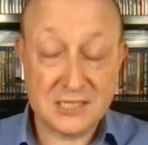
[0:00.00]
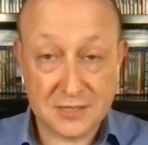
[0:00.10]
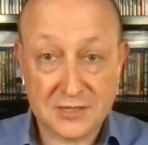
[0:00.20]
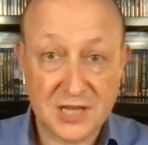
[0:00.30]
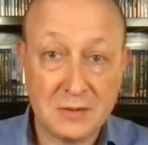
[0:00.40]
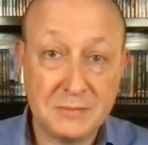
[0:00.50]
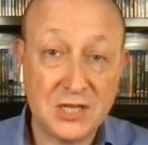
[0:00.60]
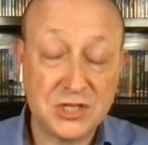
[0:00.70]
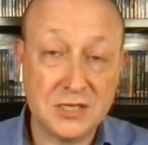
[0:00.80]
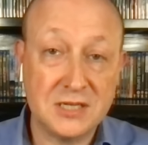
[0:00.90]
as Simon
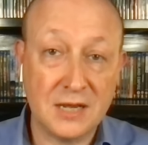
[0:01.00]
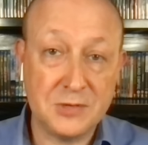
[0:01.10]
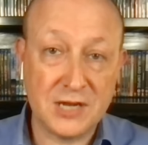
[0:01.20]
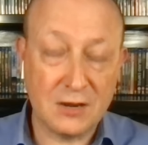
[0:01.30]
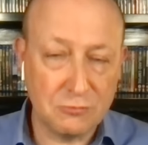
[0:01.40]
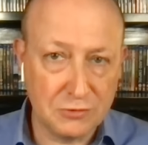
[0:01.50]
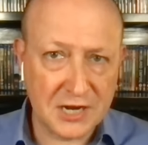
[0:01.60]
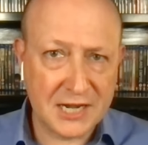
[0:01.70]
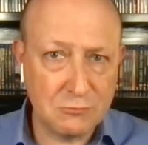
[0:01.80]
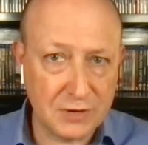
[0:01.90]
mentioned, you get
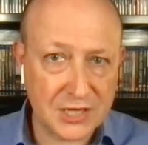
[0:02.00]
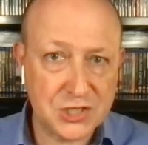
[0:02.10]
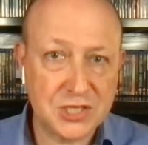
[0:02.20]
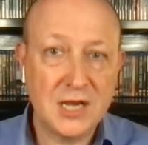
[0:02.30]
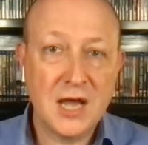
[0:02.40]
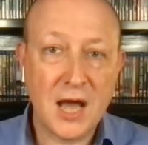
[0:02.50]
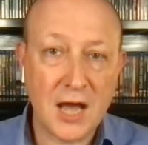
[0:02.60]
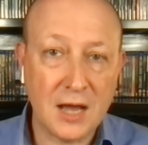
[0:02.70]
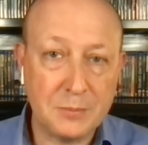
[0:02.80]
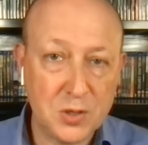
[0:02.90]
really rich,
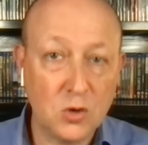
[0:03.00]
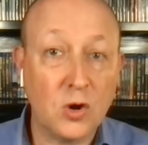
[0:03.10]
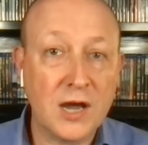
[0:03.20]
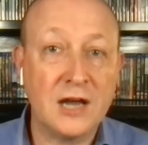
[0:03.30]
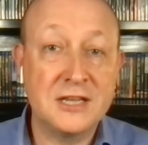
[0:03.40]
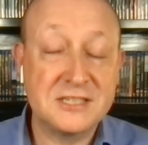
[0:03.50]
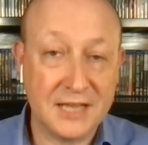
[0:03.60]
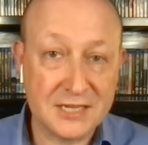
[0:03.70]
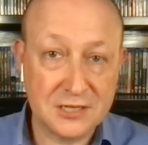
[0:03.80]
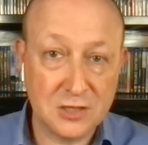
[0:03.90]
pure colors
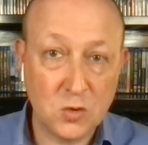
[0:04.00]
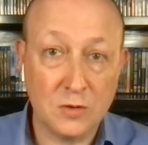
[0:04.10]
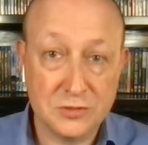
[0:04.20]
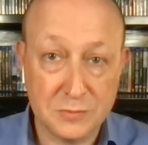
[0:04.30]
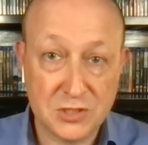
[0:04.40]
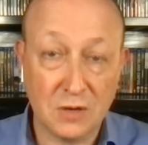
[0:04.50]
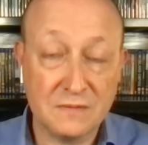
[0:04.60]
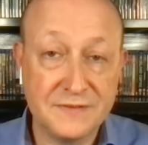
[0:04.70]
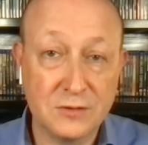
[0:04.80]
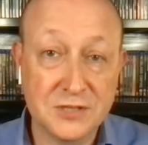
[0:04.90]
thanks to the quantum
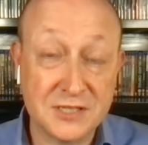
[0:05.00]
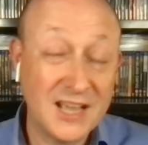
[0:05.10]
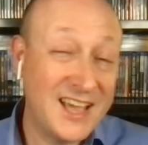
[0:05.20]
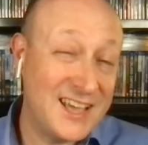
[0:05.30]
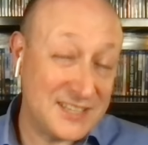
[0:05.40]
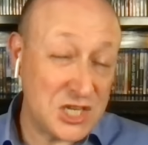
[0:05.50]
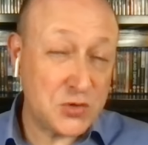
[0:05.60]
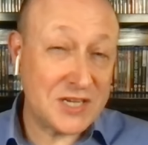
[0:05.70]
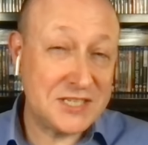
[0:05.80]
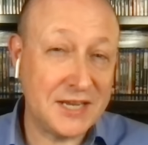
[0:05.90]
dot filters. It's
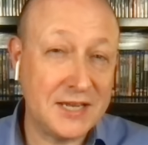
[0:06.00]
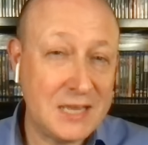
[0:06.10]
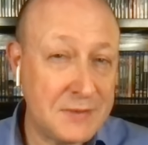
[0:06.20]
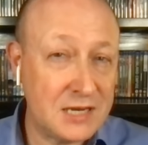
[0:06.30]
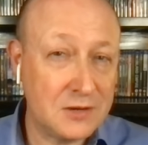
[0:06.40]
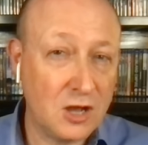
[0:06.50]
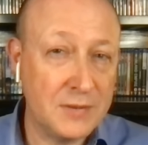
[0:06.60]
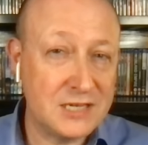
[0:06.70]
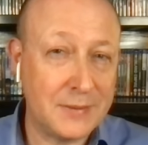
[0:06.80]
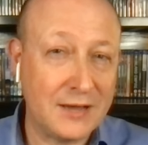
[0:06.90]
interesting. He made a
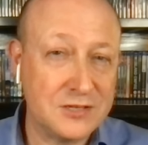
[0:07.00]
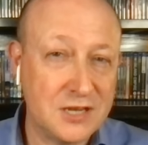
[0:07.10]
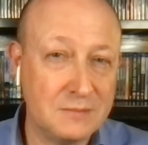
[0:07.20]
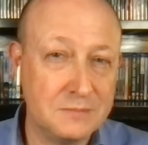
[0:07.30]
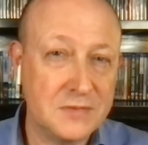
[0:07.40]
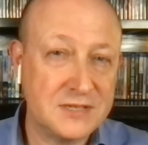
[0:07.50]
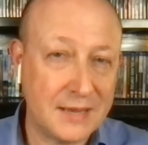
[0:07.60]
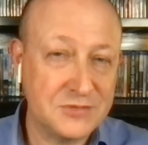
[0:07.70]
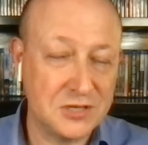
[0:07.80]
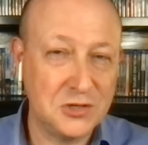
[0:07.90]
comment about
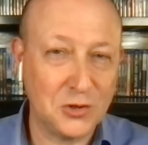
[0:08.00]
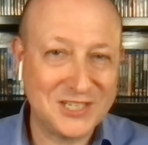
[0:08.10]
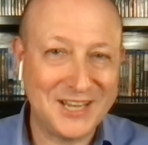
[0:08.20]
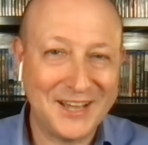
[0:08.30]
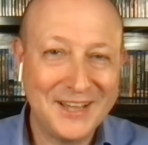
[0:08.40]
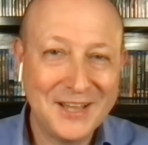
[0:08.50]
Samsung not